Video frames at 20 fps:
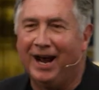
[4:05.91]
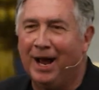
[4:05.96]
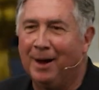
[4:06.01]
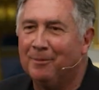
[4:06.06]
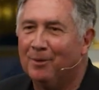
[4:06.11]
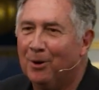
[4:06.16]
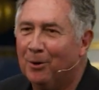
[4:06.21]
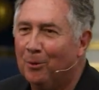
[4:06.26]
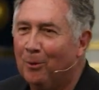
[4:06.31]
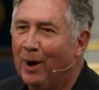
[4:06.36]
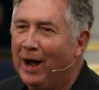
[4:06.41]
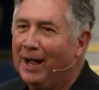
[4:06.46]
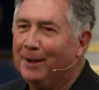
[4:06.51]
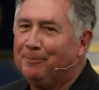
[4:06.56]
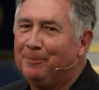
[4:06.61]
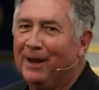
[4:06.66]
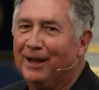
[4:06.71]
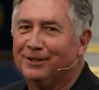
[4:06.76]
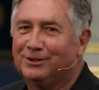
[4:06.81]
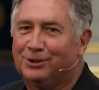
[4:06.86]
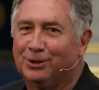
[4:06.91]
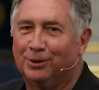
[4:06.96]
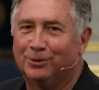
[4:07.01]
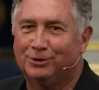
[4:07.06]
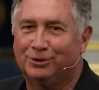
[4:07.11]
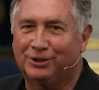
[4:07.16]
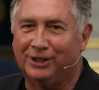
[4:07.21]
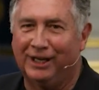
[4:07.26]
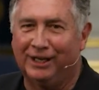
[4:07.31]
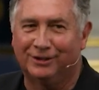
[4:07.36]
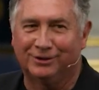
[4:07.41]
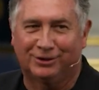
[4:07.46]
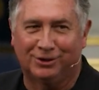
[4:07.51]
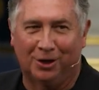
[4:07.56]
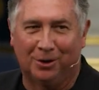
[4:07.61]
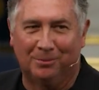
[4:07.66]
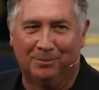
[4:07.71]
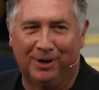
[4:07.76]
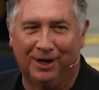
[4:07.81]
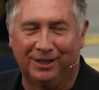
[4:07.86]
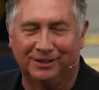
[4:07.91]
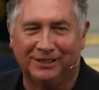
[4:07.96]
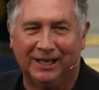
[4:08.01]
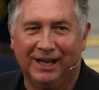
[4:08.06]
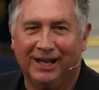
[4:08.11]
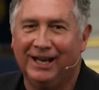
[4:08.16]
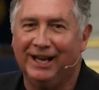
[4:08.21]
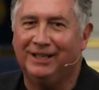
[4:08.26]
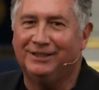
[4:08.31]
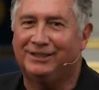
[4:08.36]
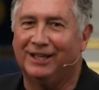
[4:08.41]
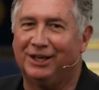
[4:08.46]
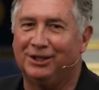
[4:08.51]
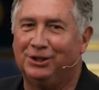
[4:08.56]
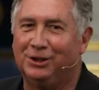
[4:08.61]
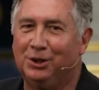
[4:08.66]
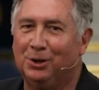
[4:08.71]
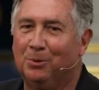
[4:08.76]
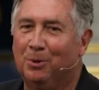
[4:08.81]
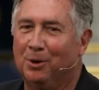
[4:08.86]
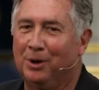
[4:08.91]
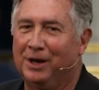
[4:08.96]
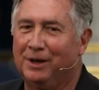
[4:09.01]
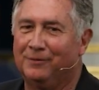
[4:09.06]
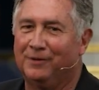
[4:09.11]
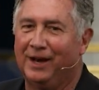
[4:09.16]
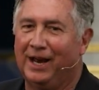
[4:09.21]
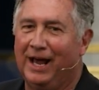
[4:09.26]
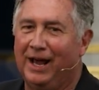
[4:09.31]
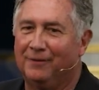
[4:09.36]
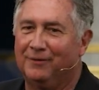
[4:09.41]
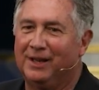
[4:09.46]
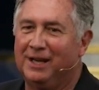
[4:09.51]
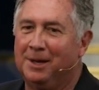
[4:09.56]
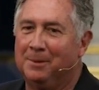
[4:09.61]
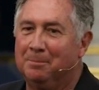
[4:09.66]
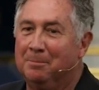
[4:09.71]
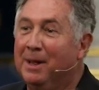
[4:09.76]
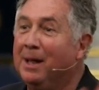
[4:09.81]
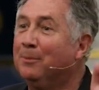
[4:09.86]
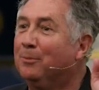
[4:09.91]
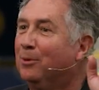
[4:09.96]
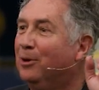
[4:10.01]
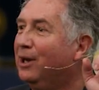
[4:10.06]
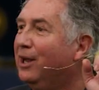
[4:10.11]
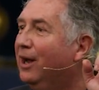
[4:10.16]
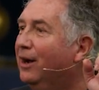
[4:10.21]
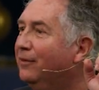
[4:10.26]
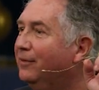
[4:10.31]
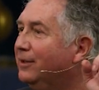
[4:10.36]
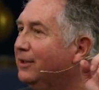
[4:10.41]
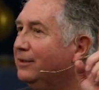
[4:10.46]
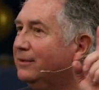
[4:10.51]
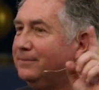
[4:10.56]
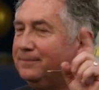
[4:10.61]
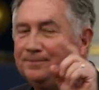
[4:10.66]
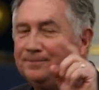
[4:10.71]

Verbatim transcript: I'm going to wipe out your sin so much, He said, you won't even have any memory of it.